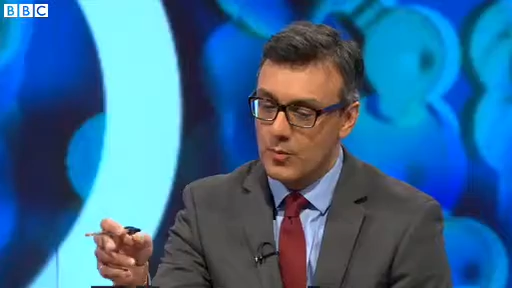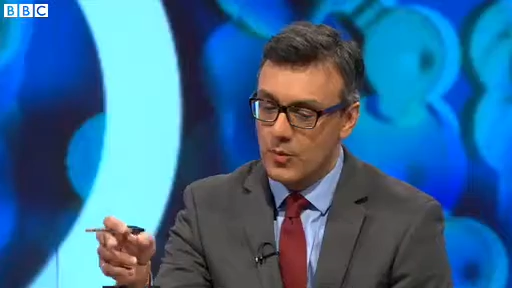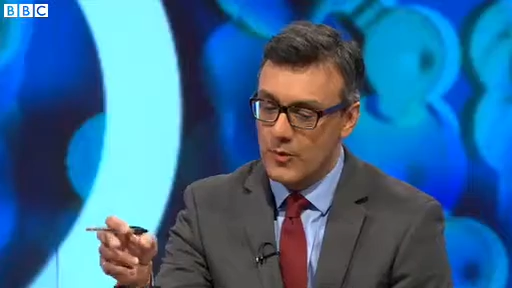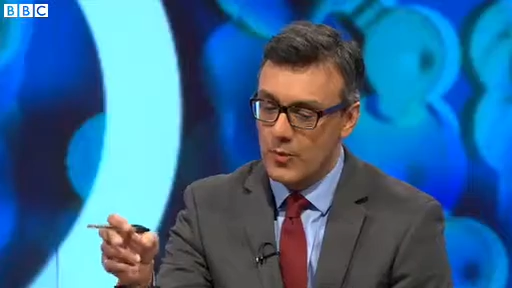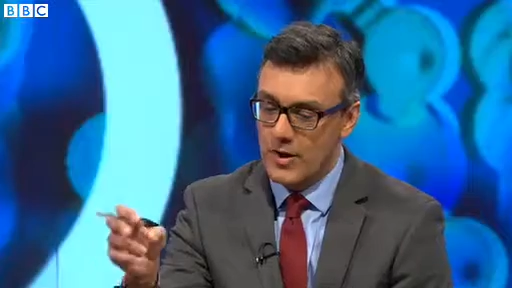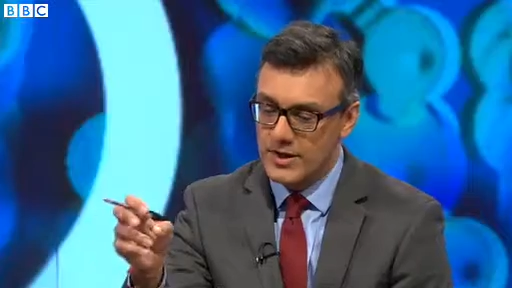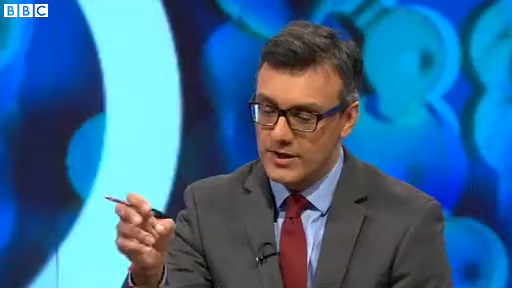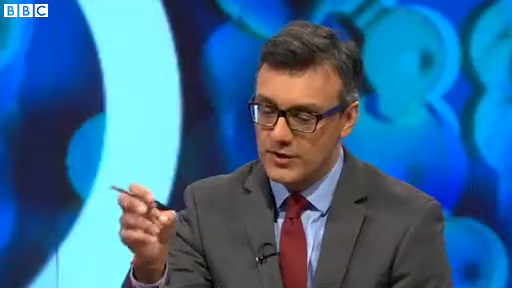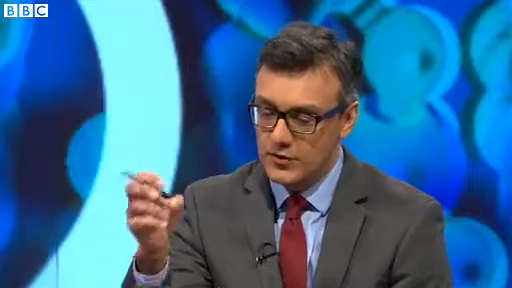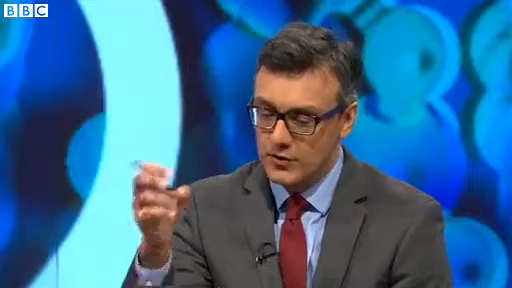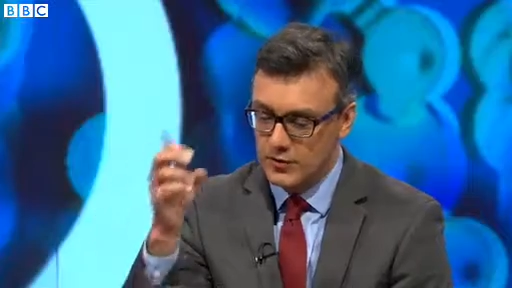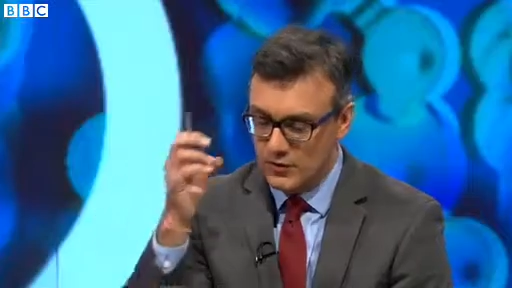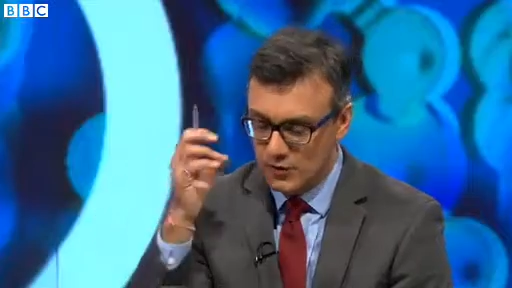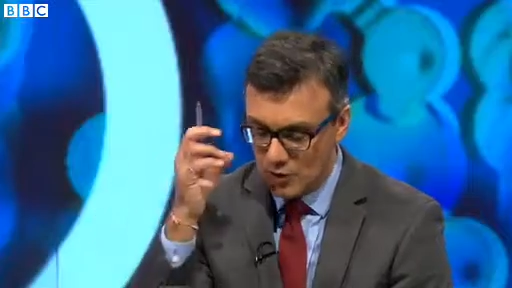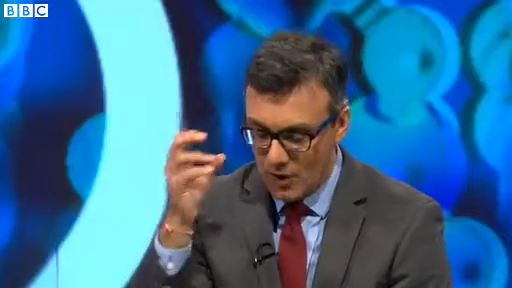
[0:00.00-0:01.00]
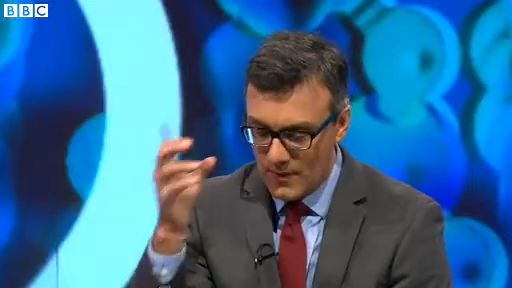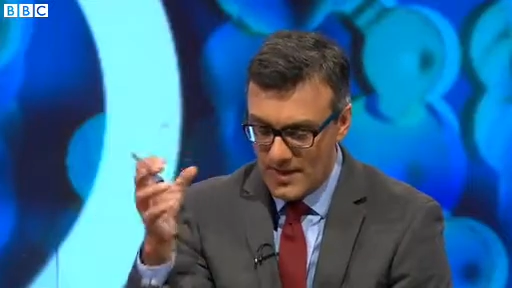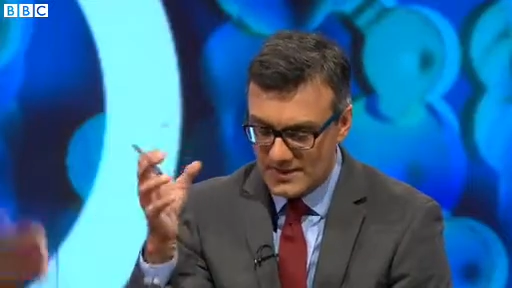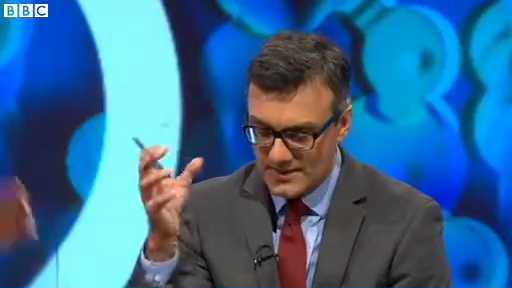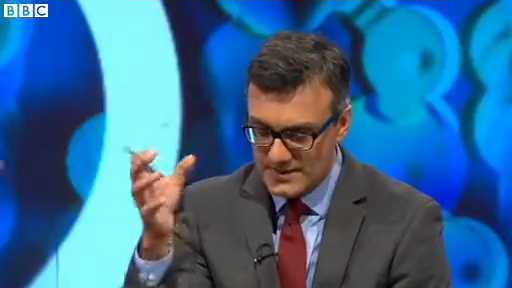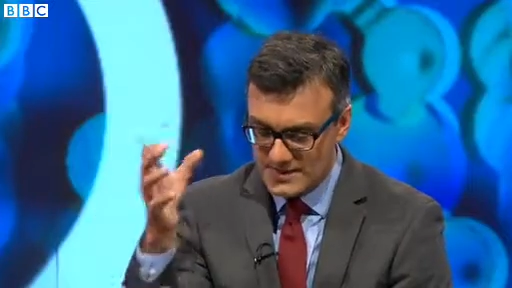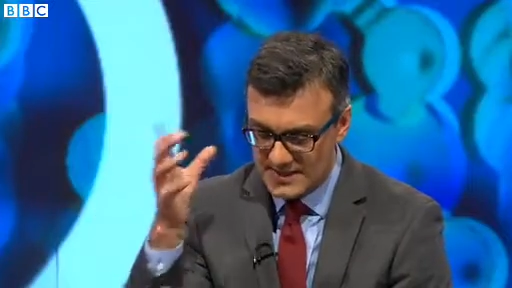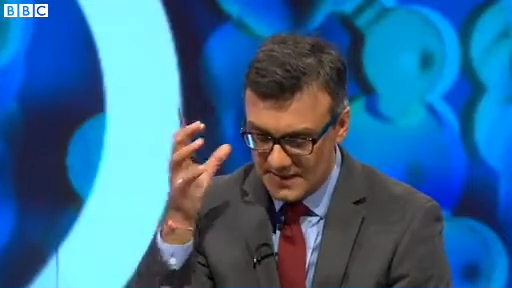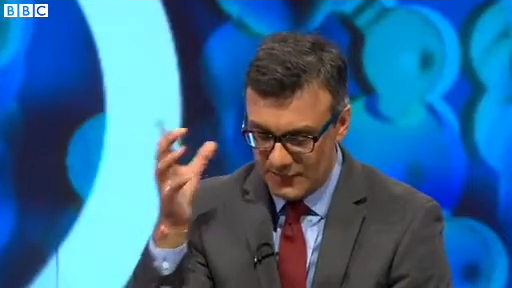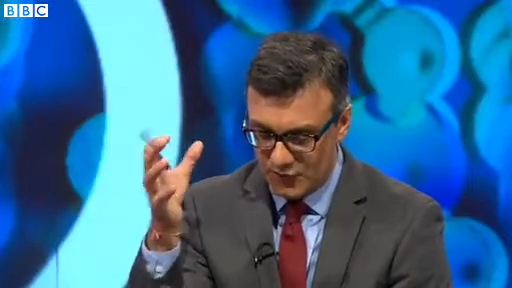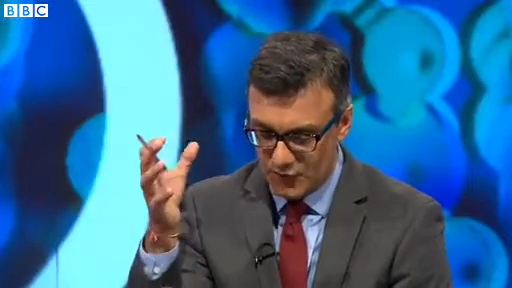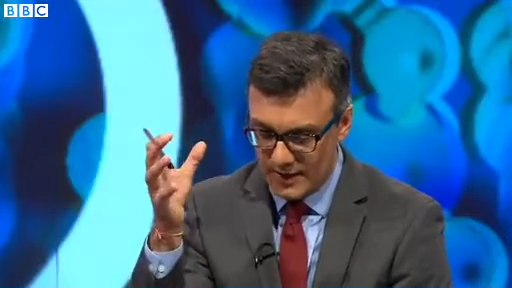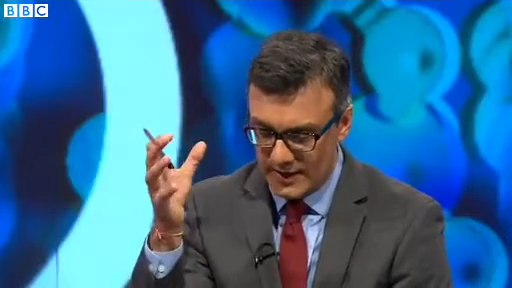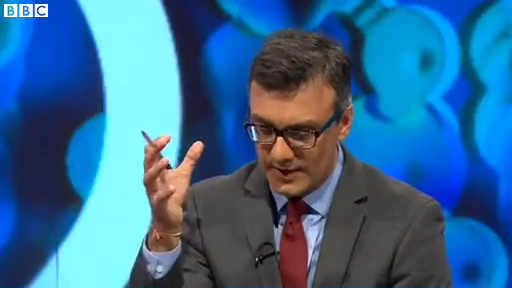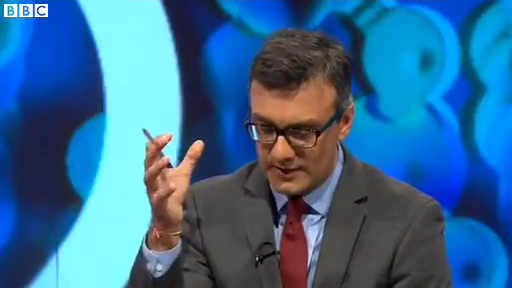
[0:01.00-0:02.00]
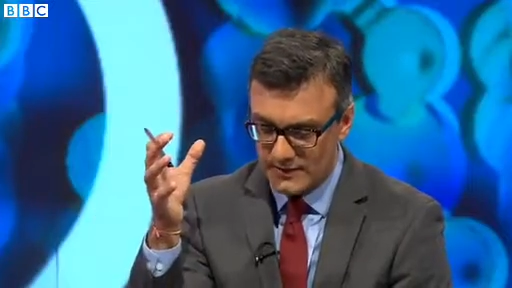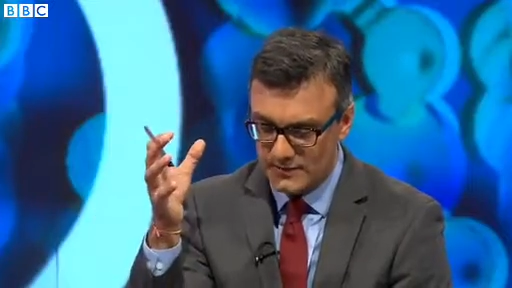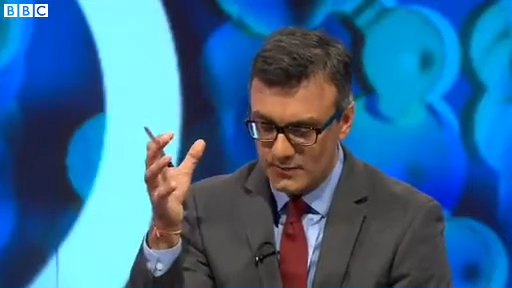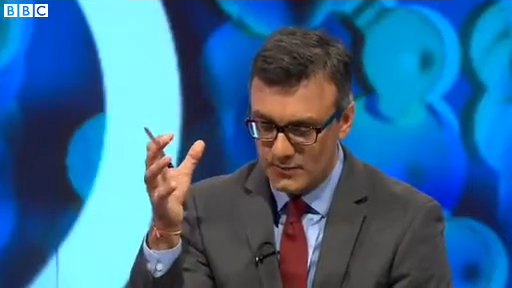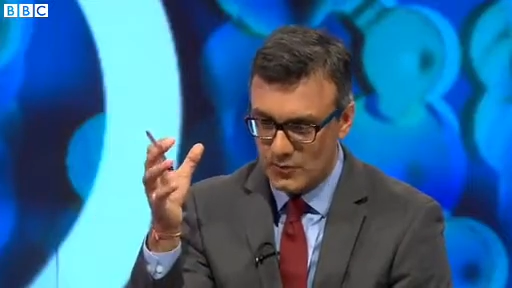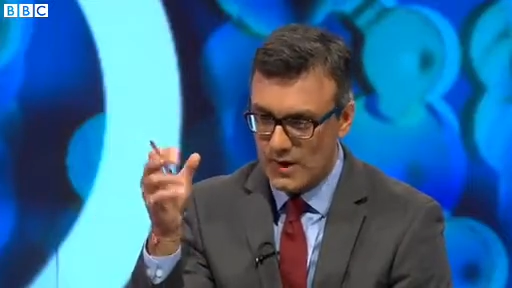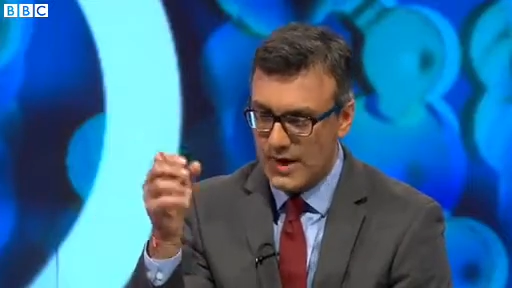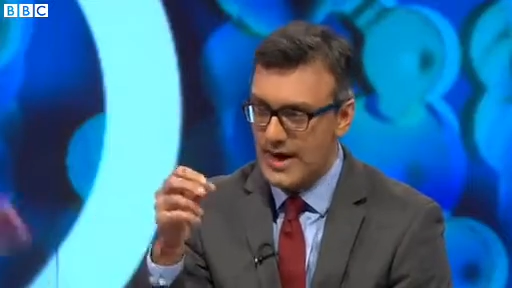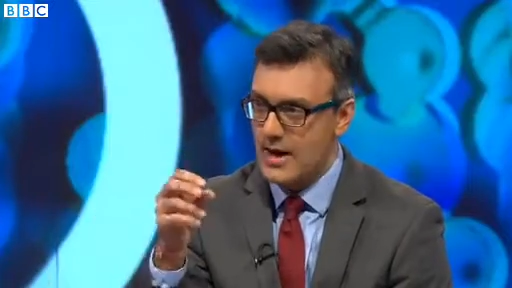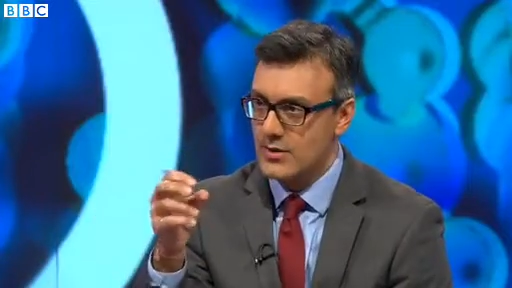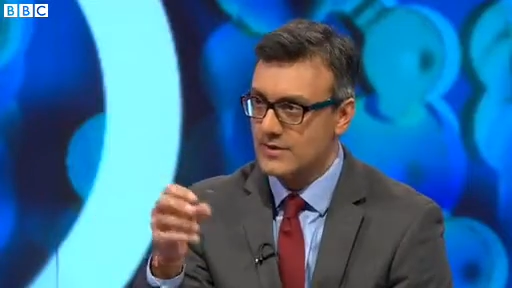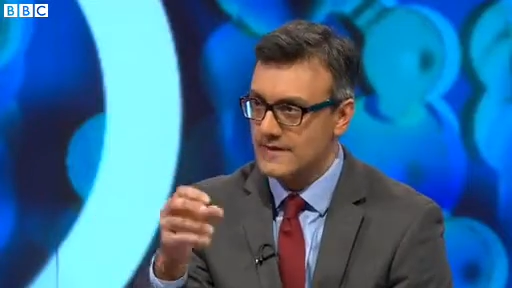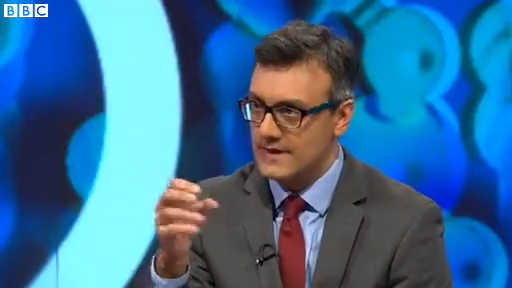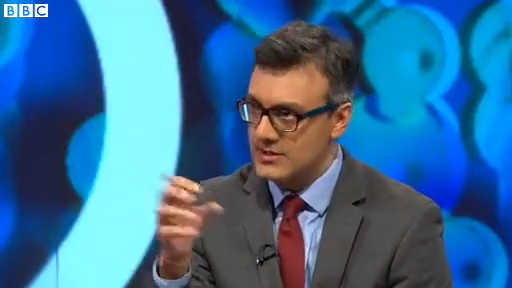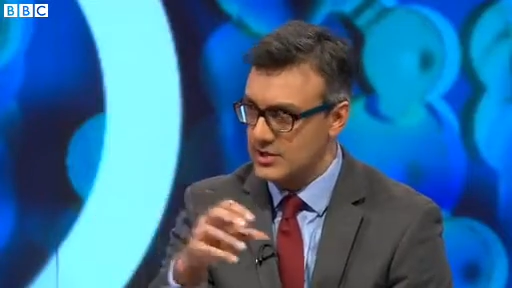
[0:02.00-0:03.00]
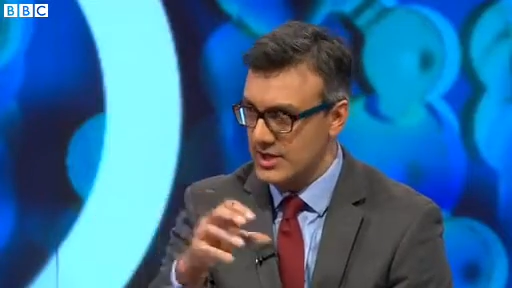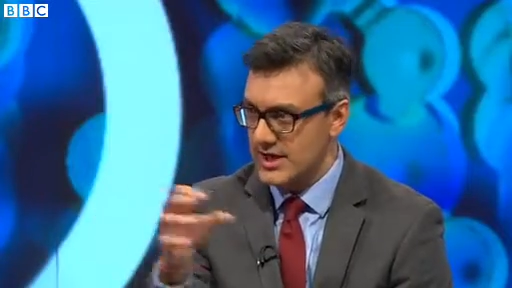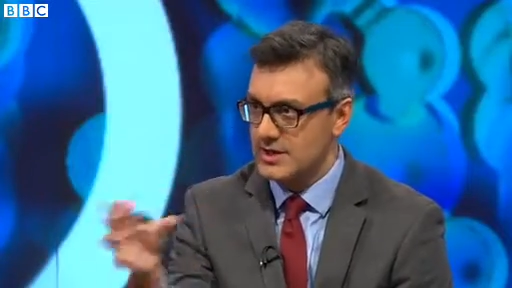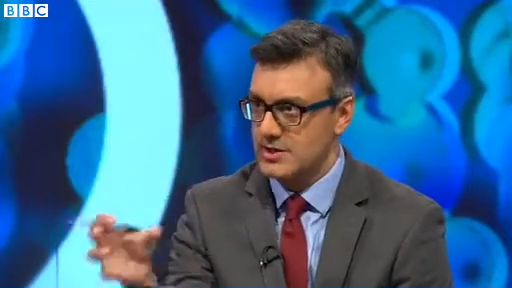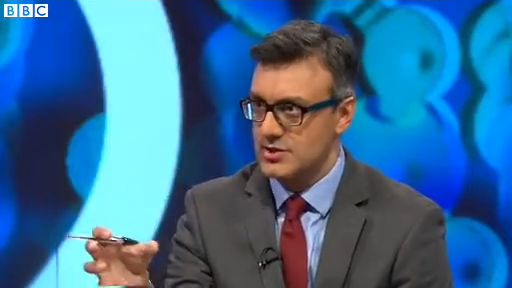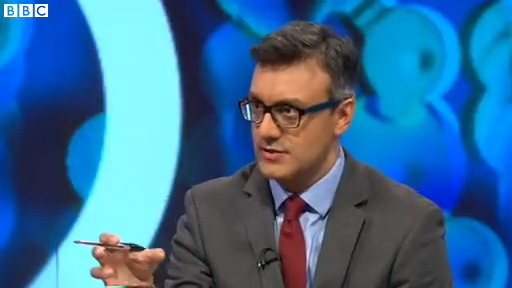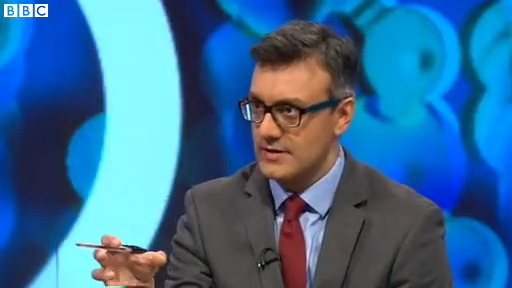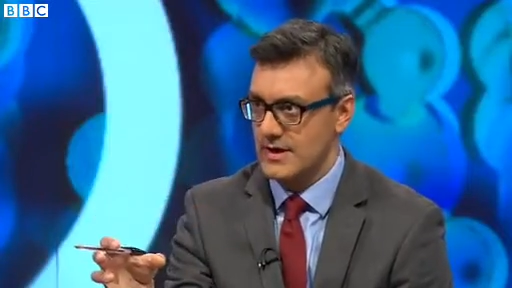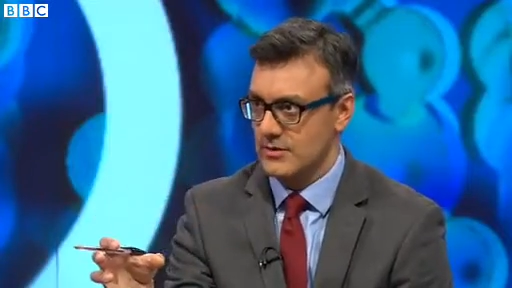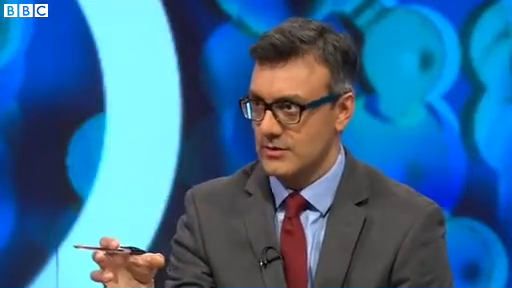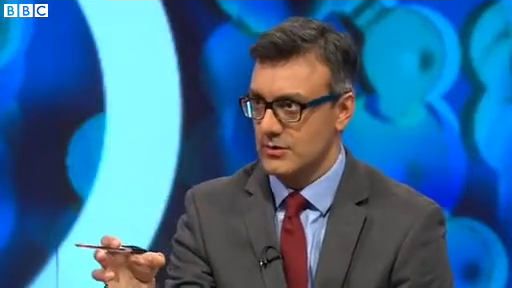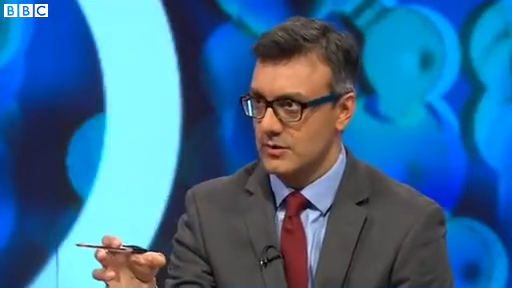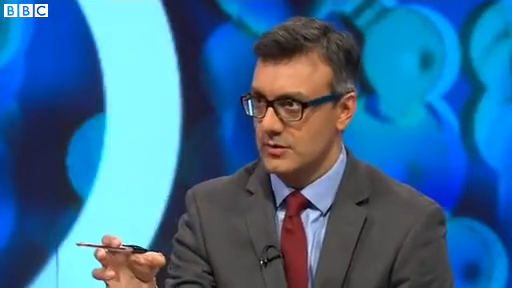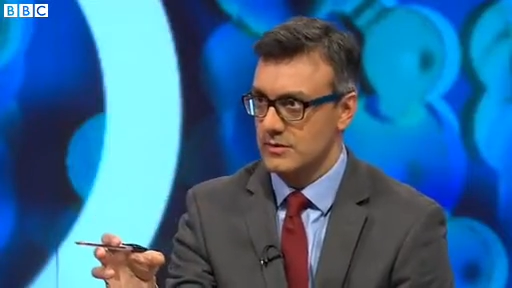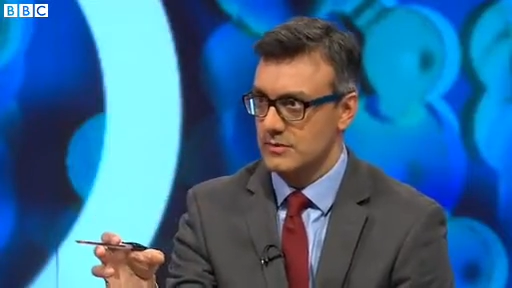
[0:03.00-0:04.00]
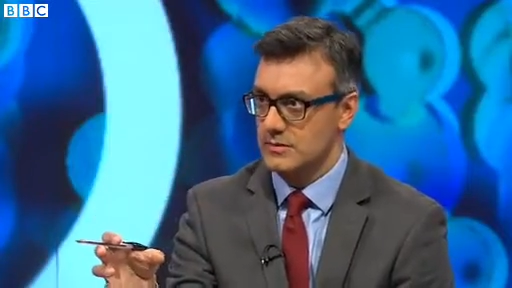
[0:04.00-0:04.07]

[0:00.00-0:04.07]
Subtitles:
when you got that discovery, how did that change your outlook?